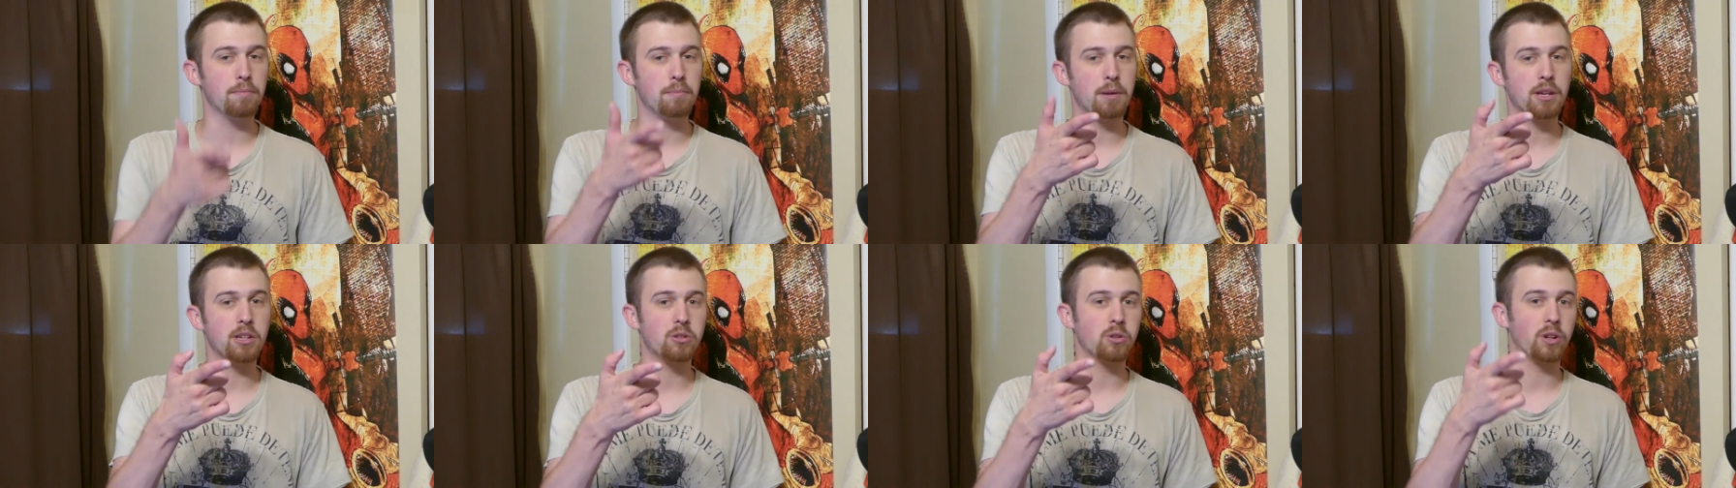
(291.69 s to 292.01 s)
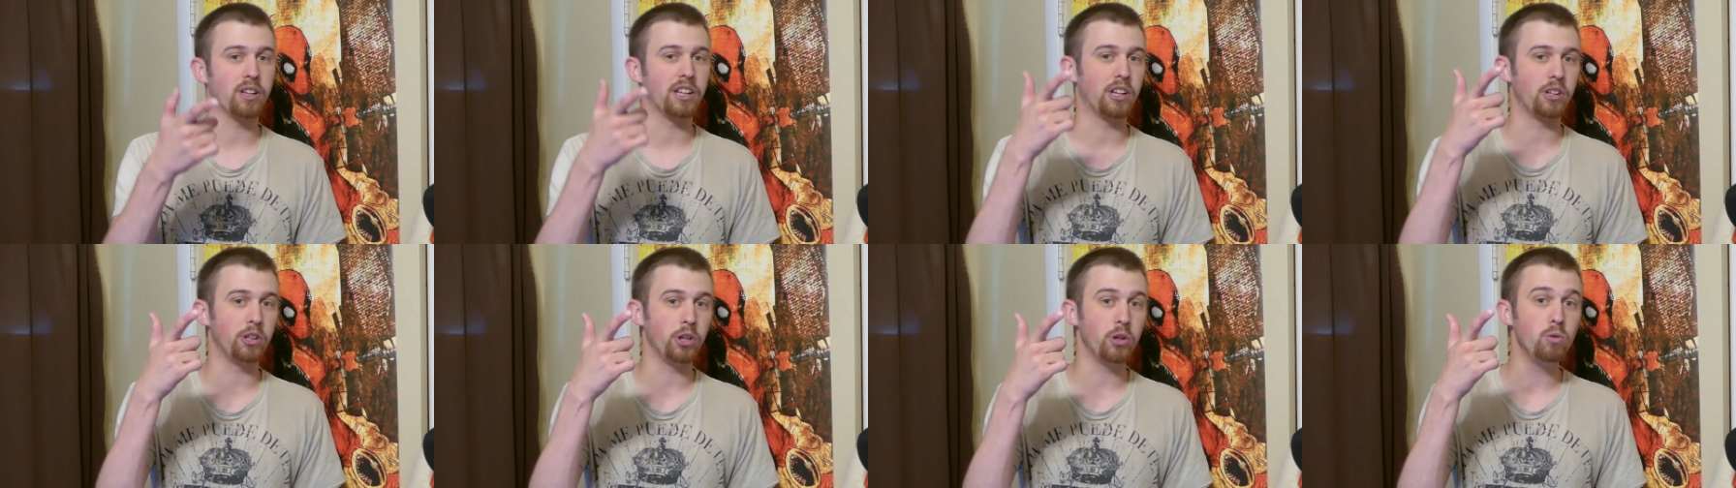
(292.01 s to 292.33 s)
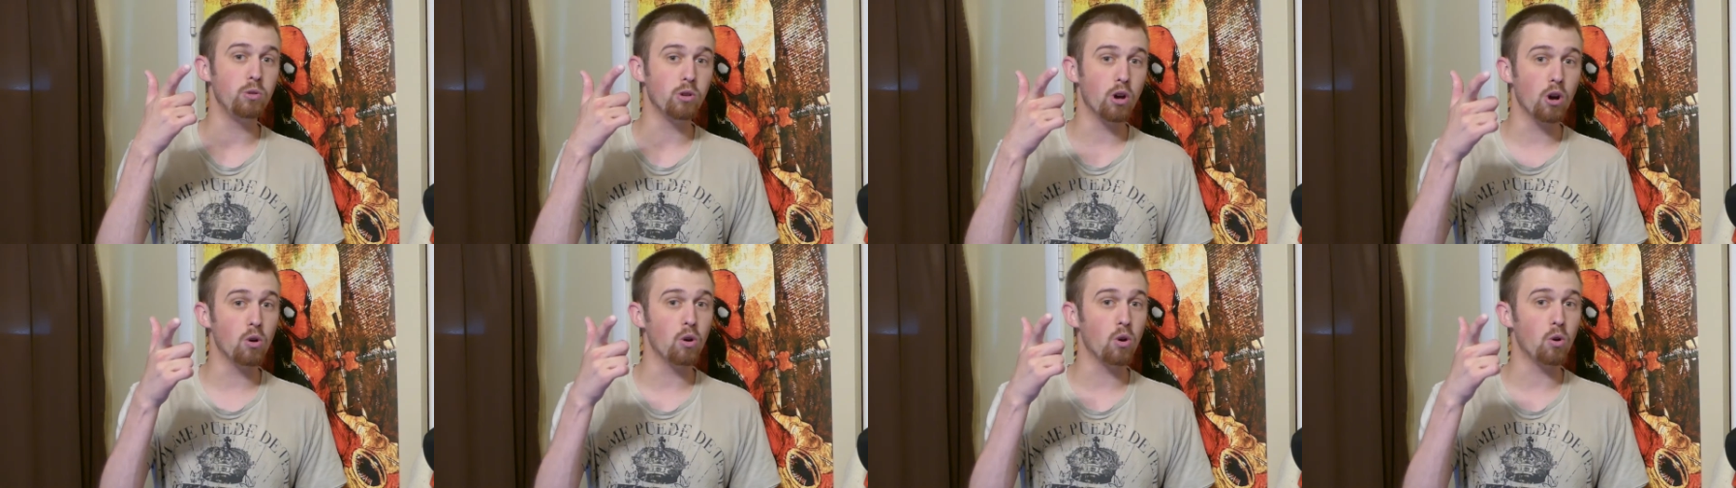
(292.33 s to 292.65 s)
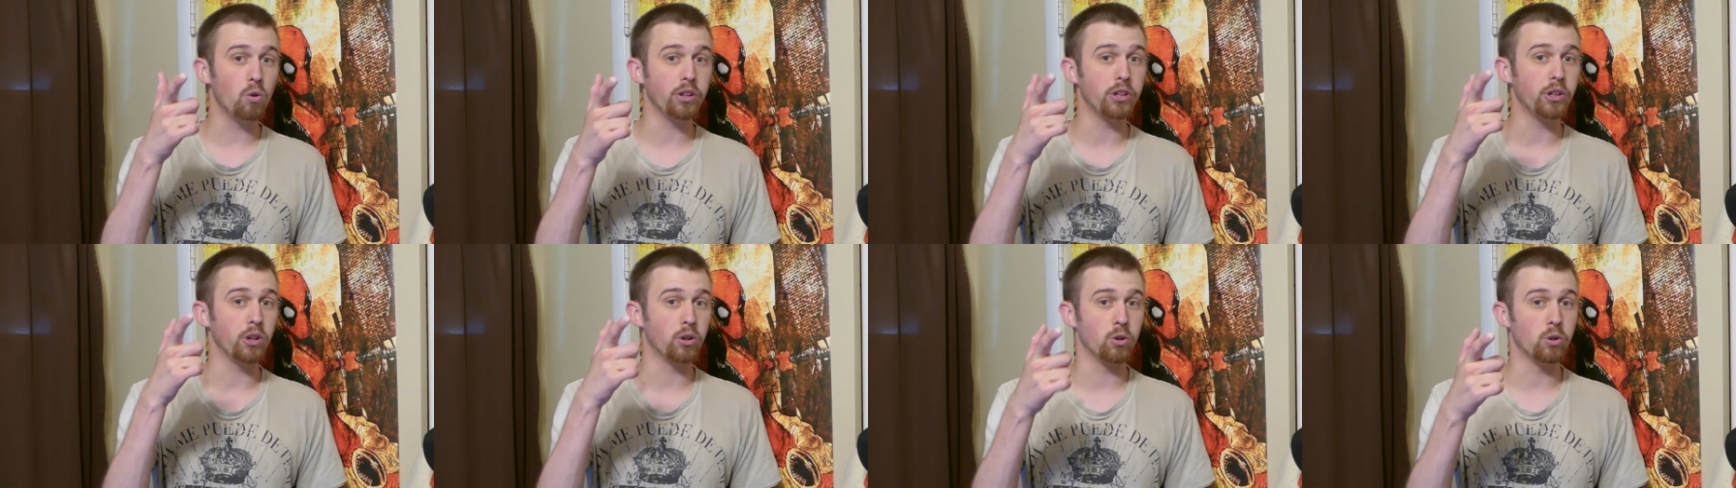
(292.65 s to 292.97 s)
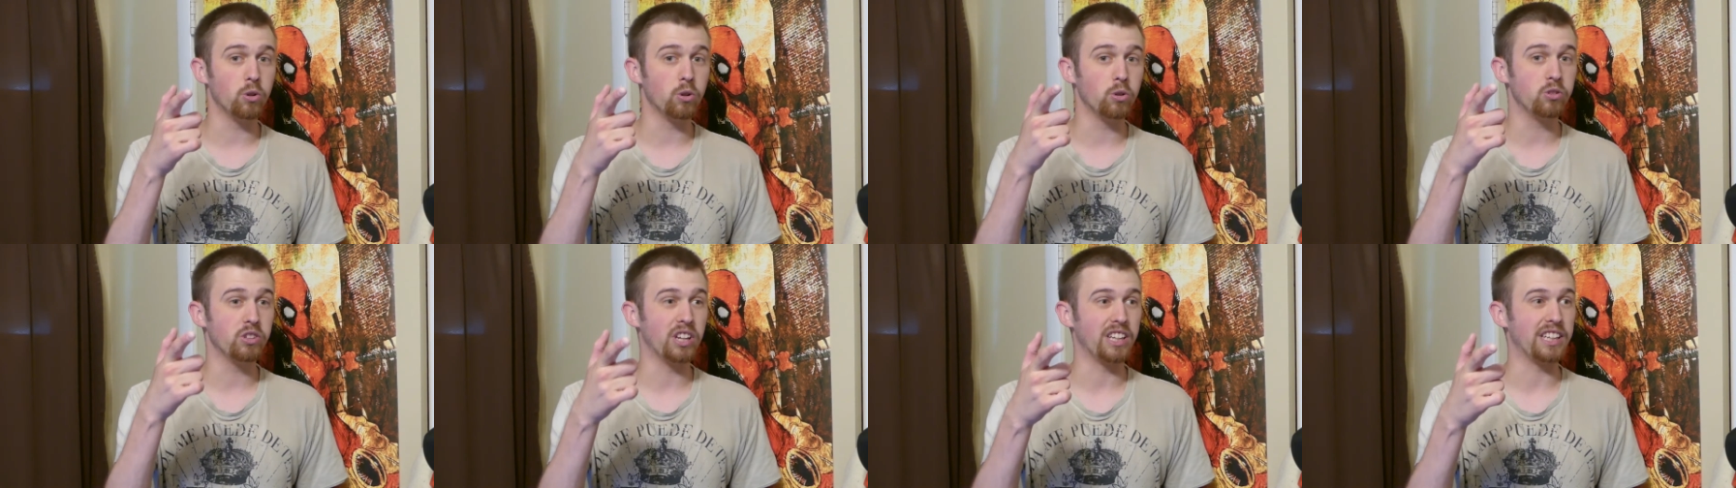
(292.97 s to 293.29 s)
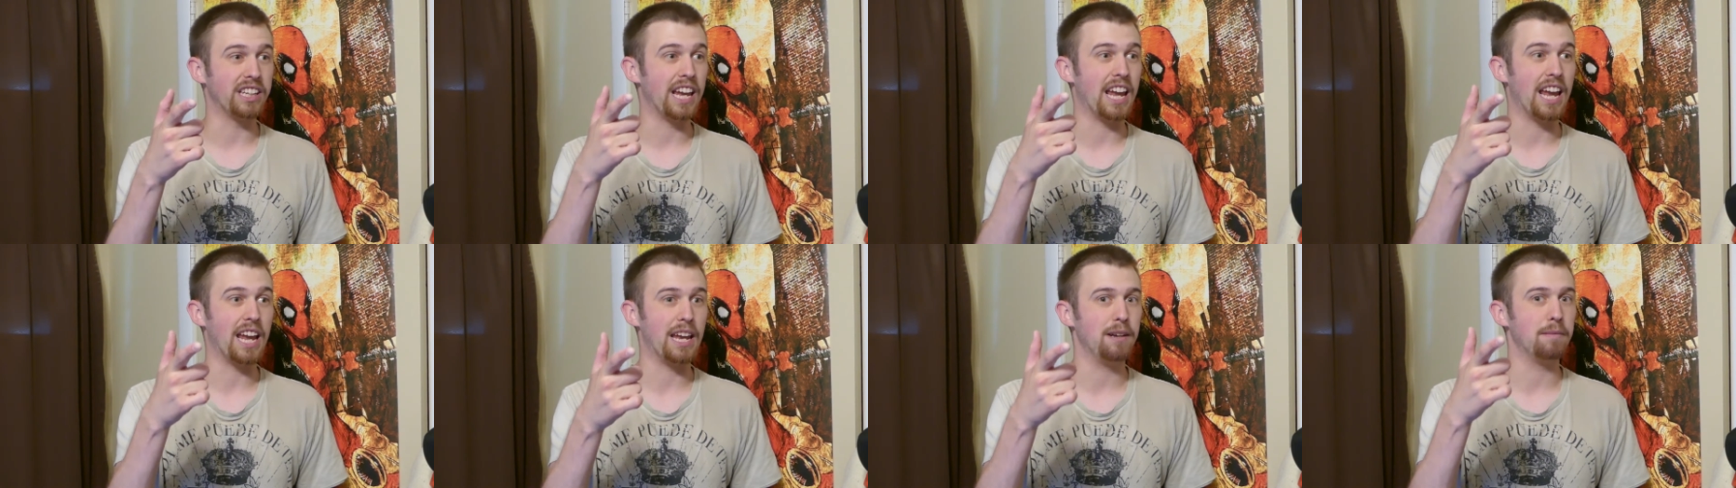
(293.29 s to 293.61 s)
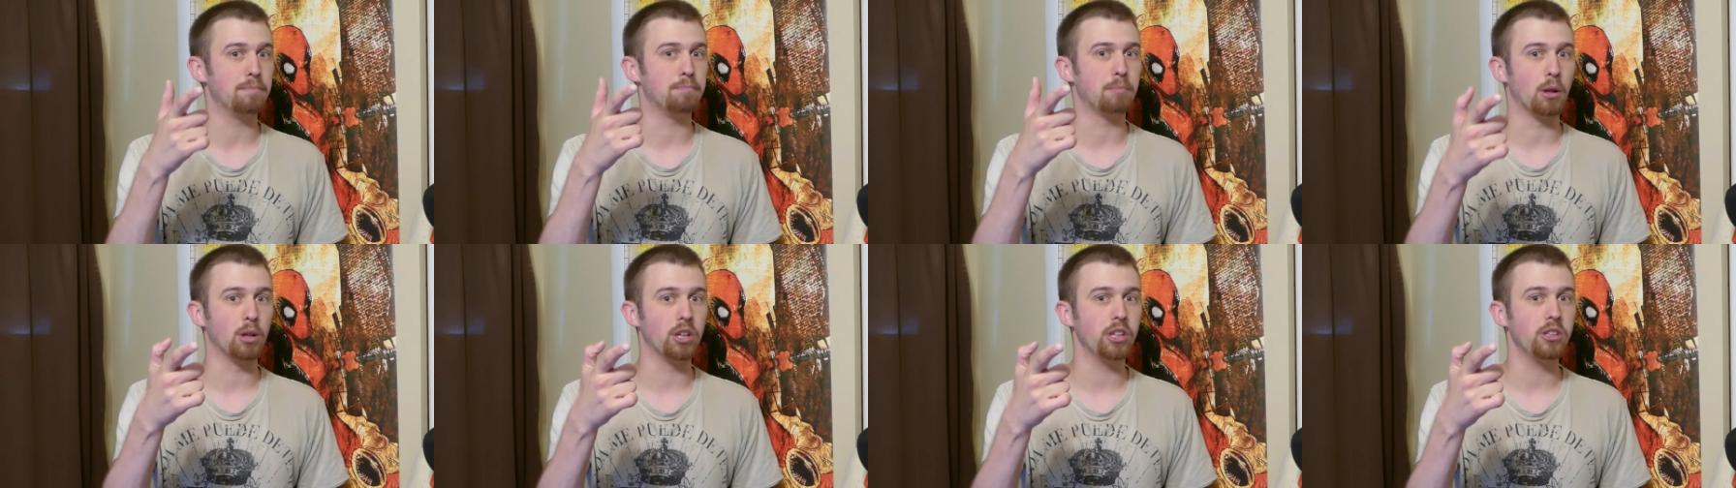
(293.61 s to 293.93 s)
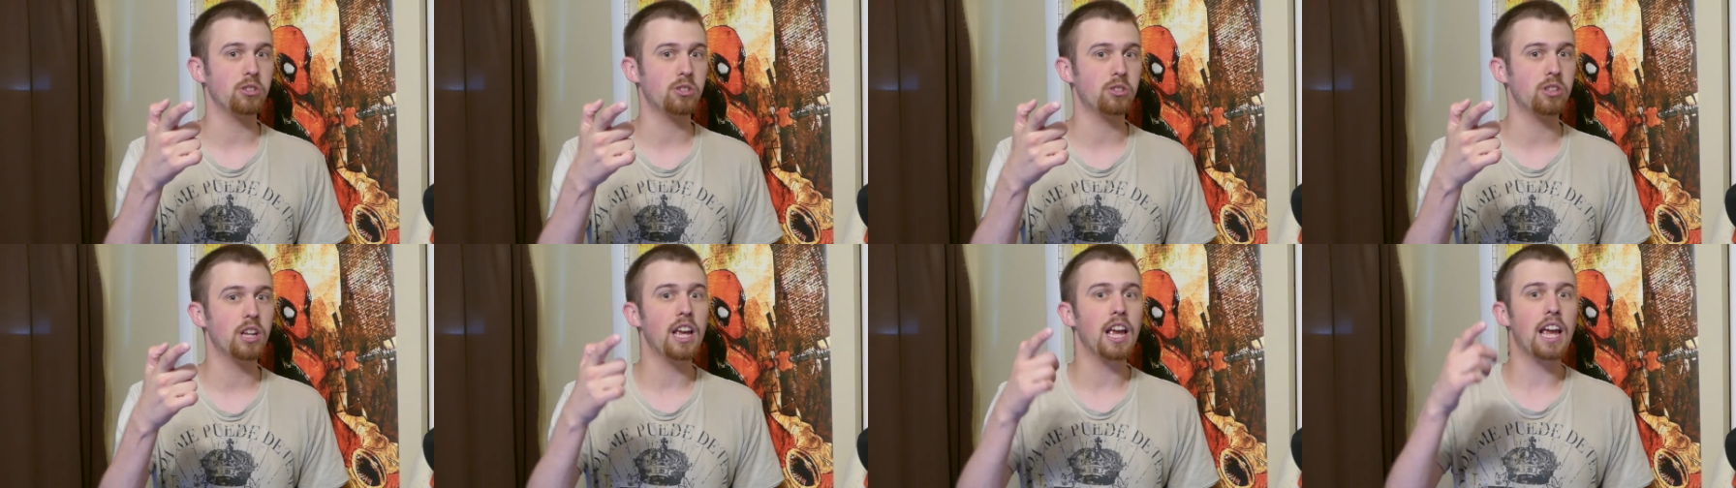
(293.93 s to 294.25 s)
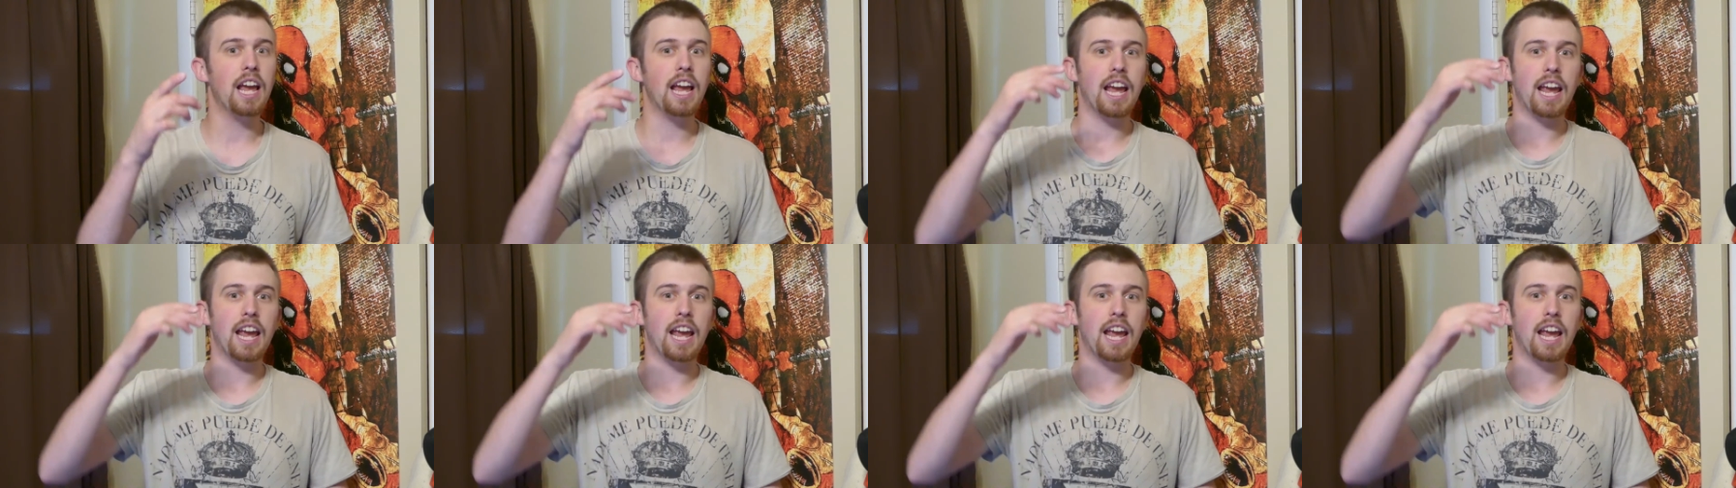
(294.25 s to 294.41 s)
a pistol that you know only holds like eight bullets